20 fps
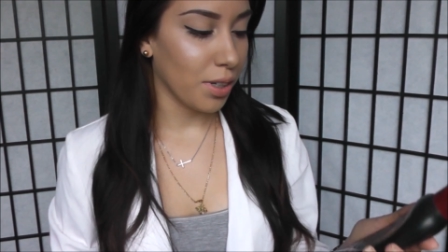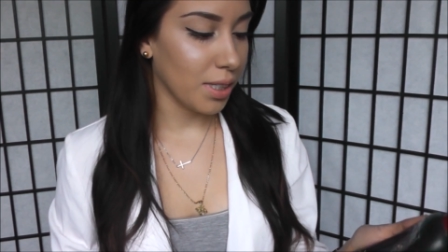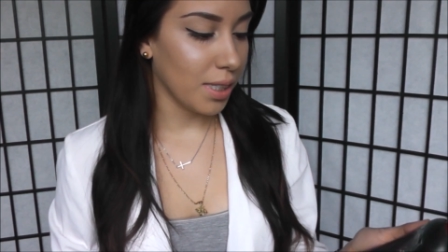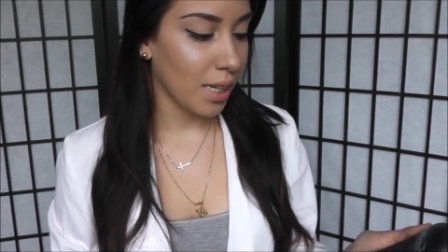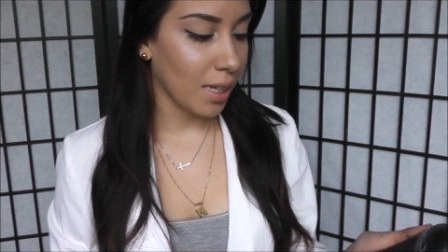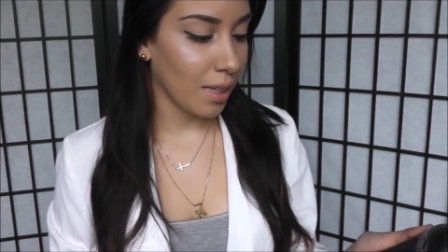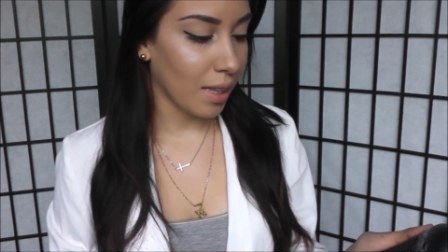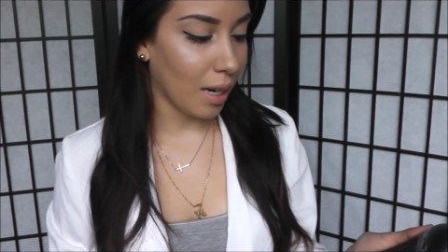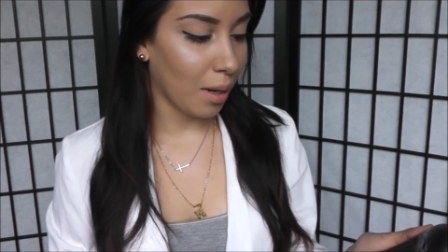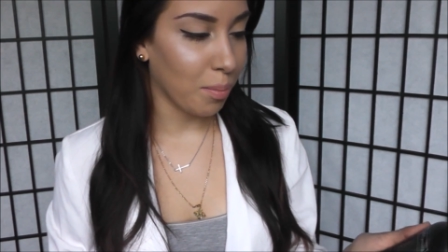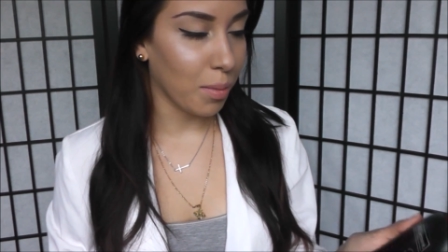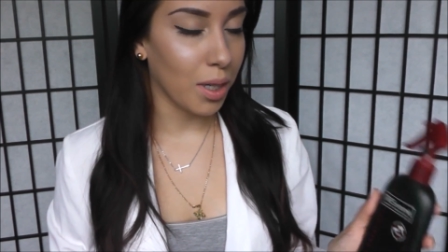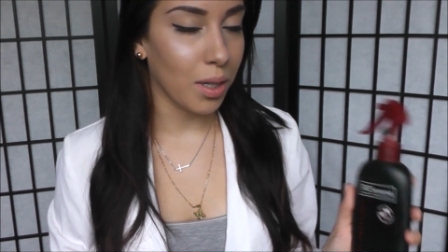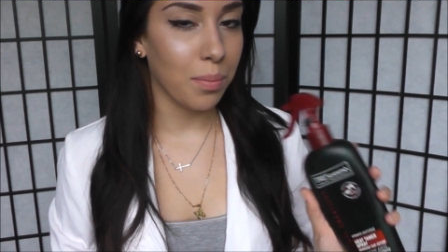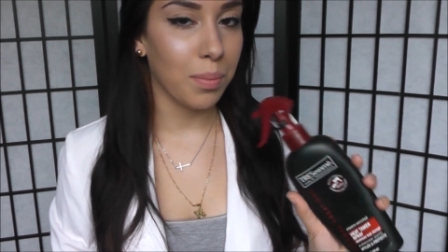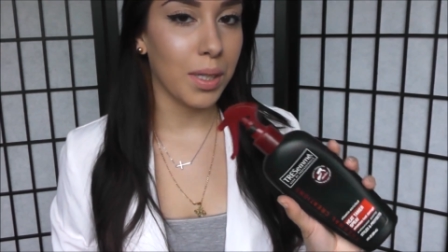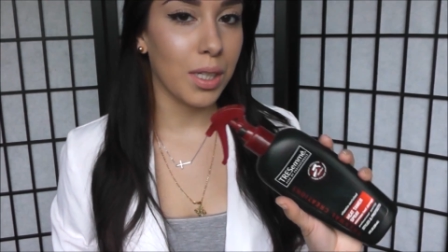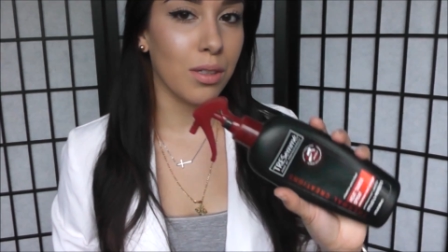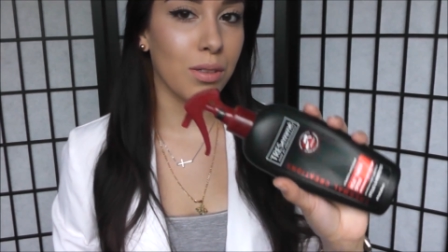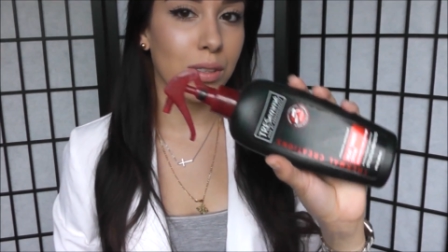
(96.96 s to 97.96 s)
First thing that I'm going
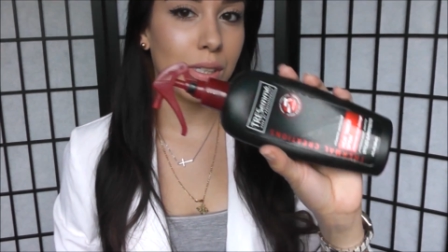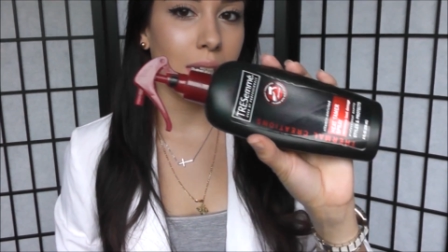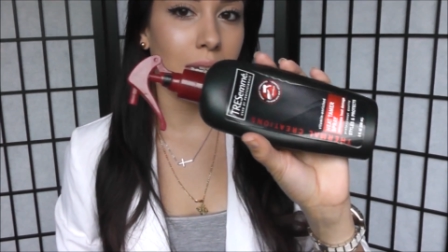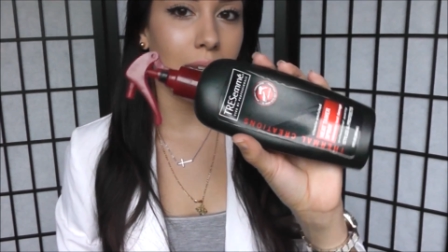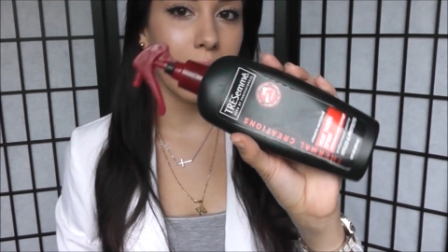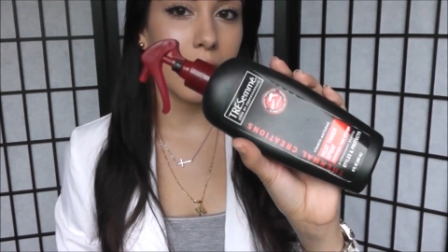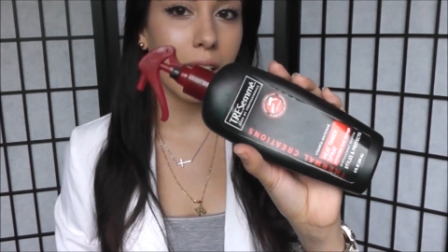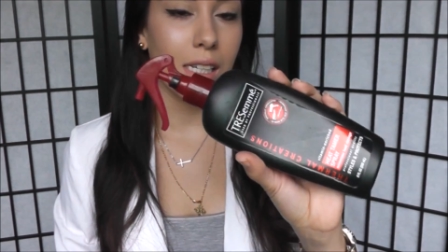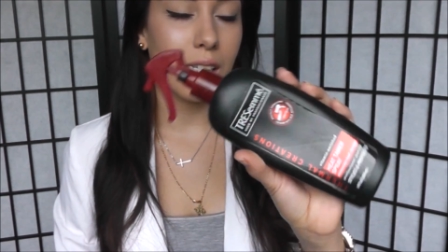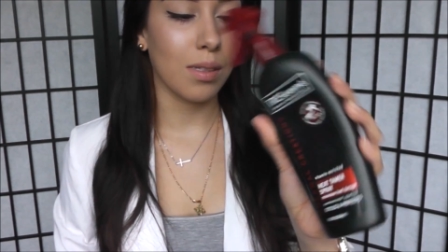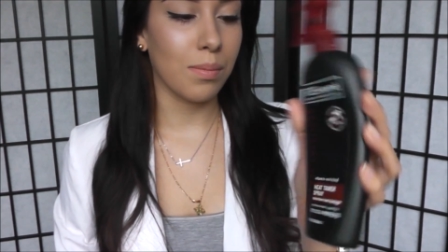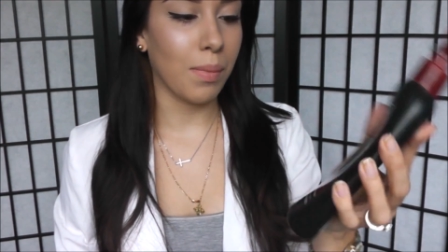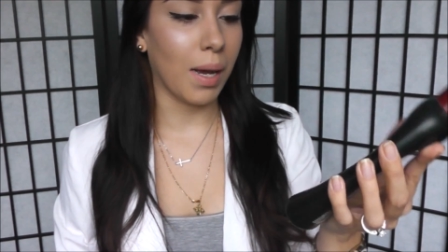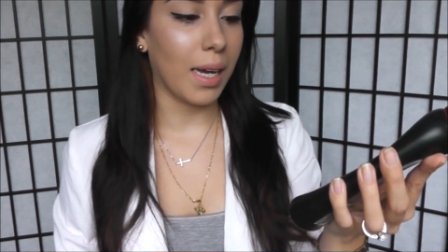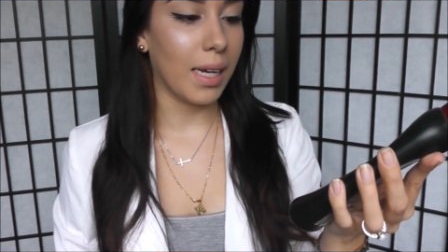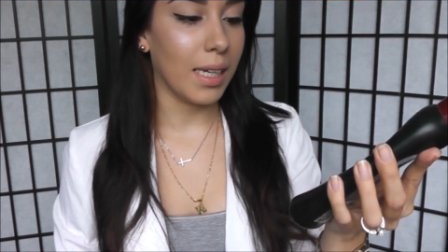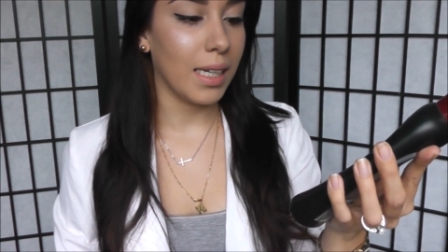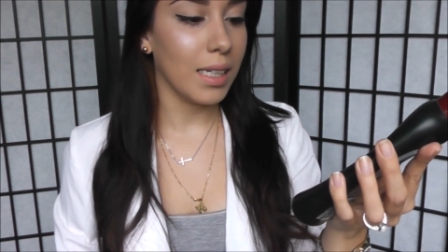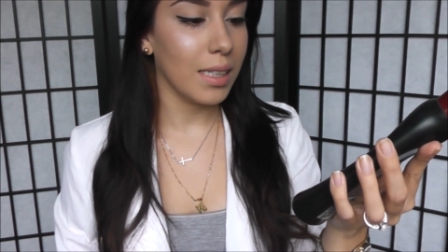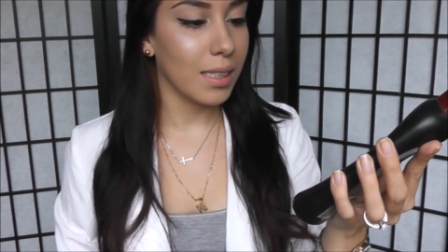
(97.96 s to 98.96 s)
to be using is my
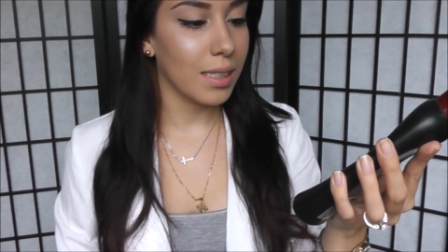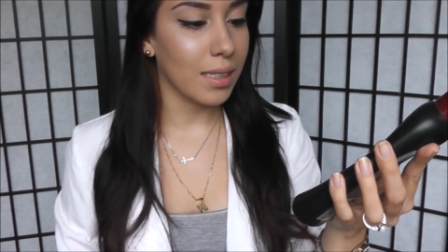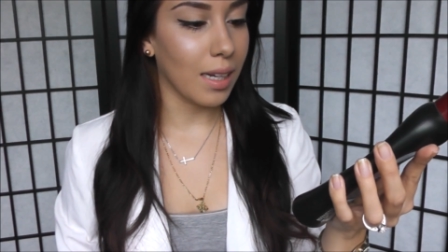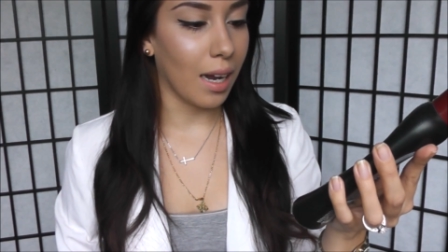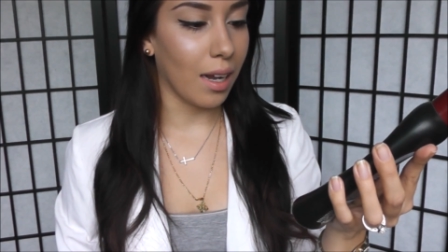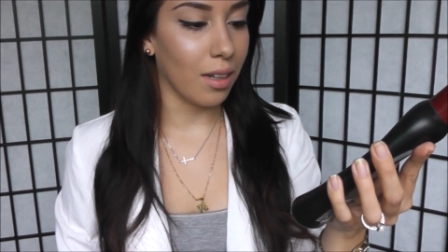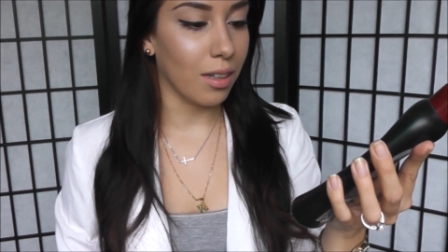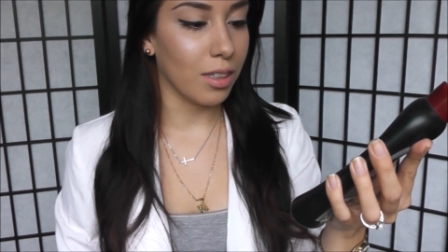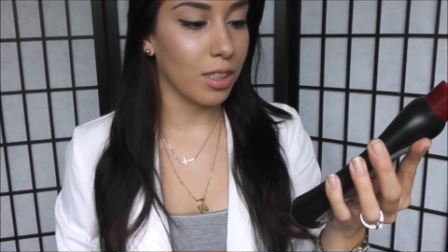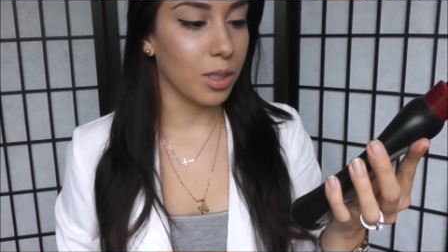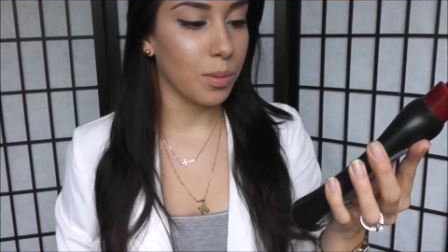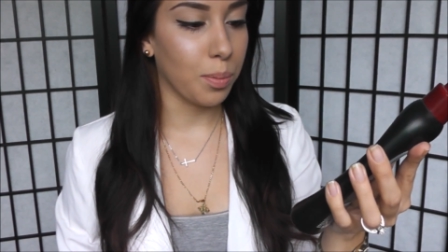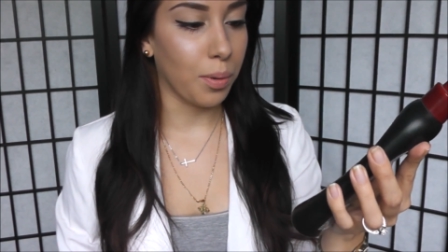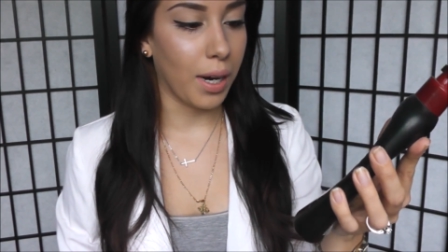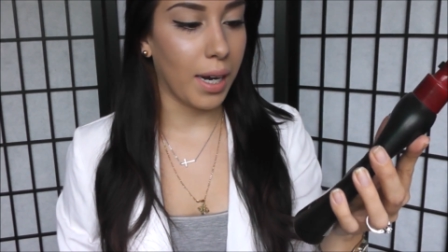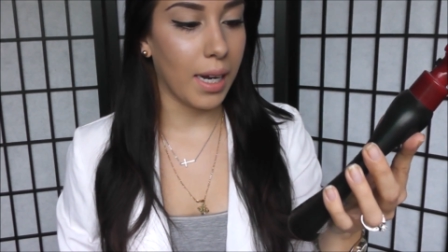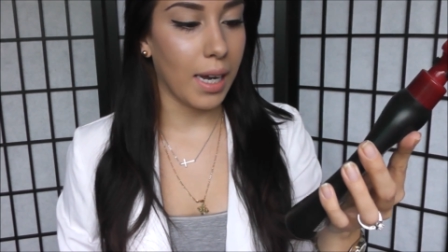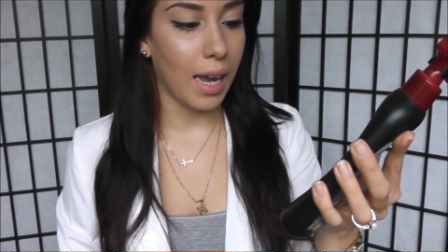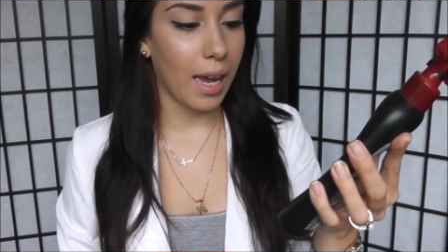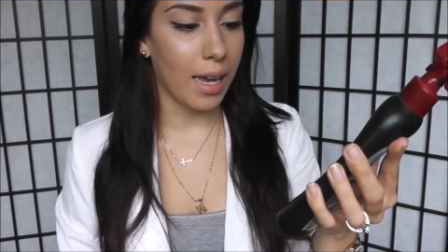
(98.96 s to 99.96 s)
heat styling
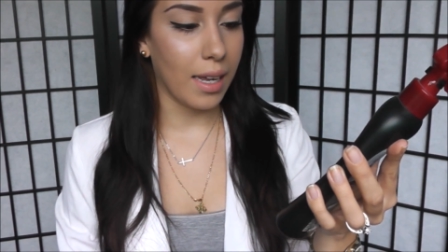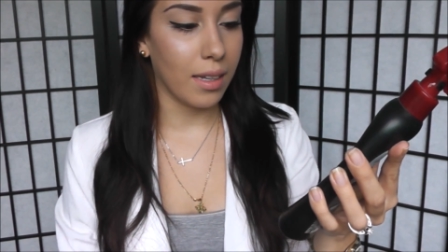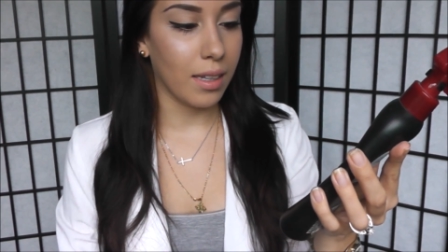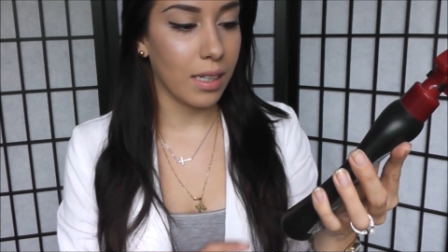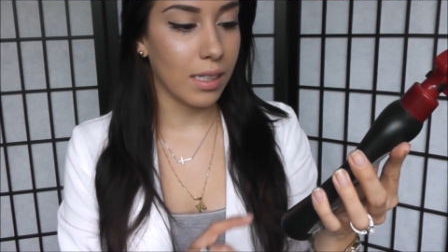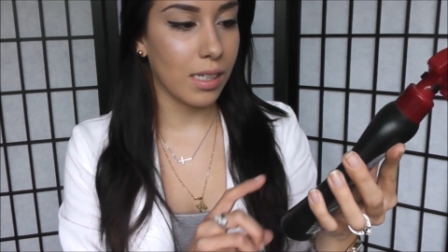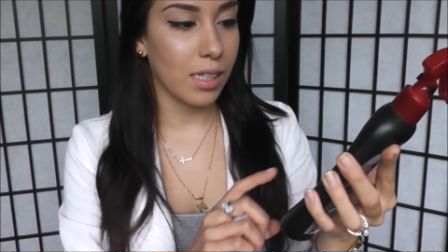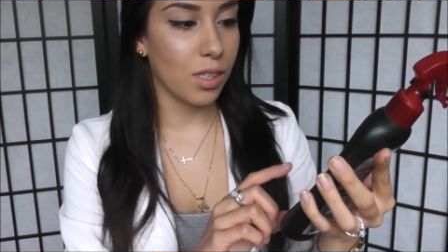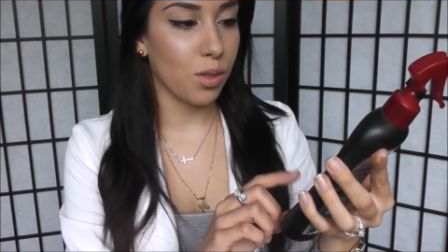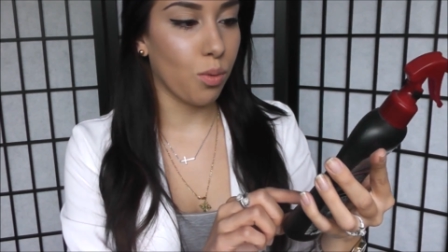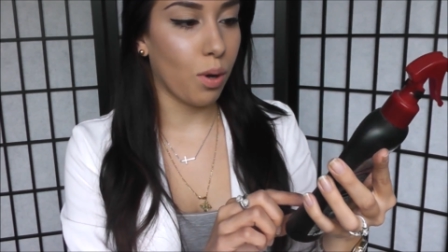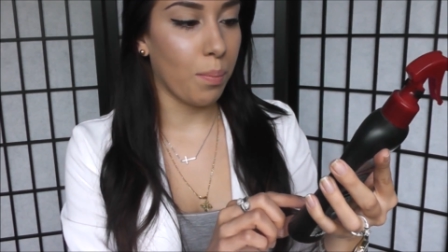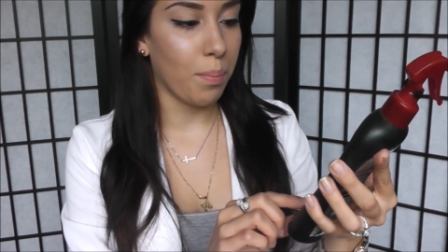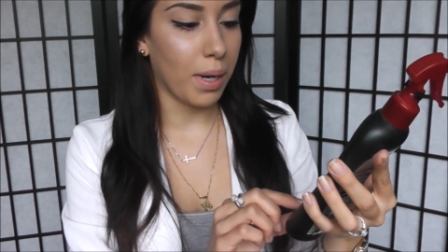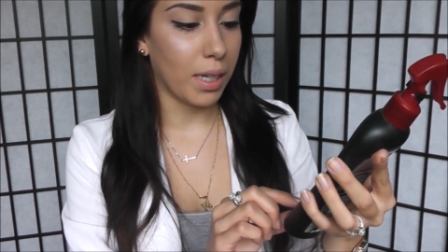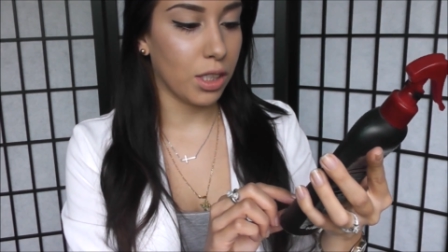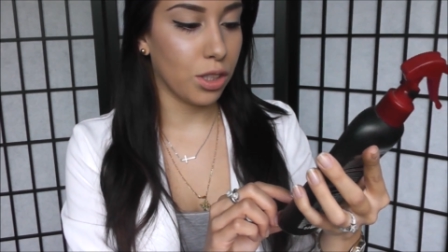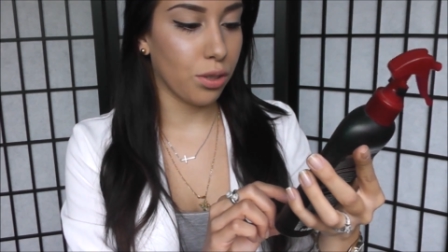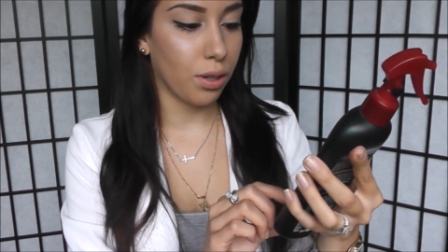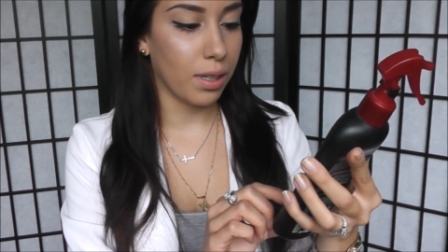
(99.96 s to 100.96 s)
spray, and this is the one
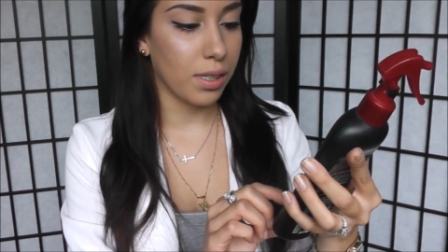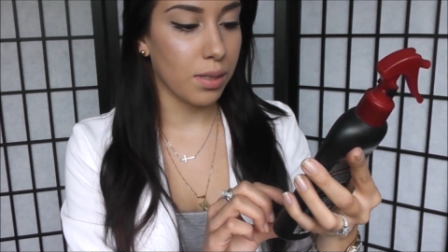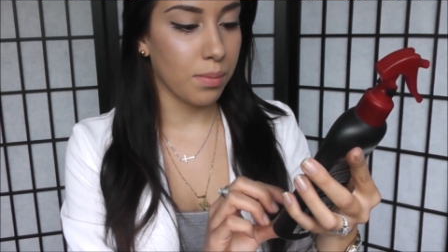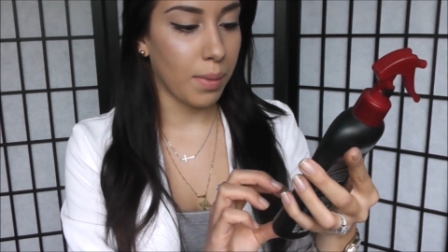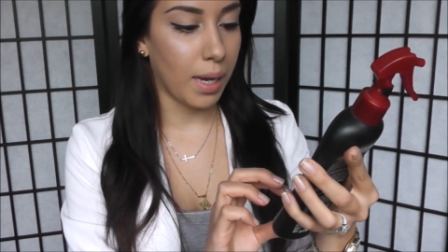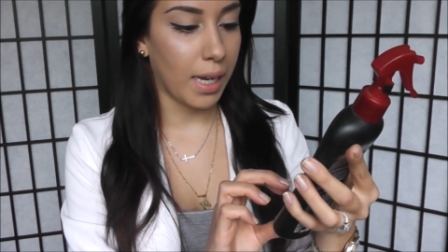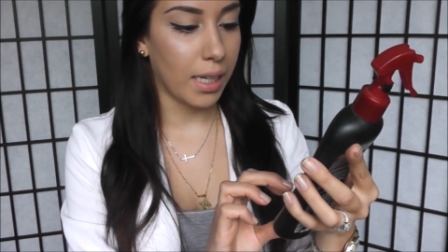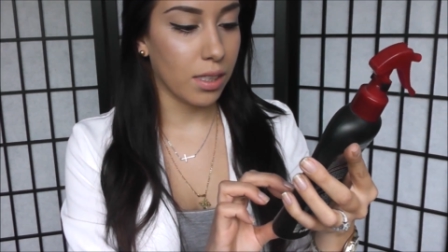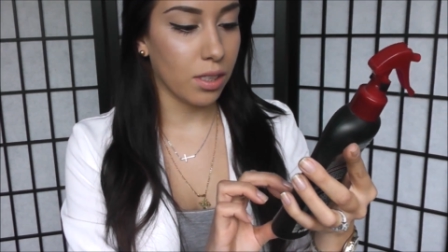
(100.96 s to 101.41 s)
by Tresemme.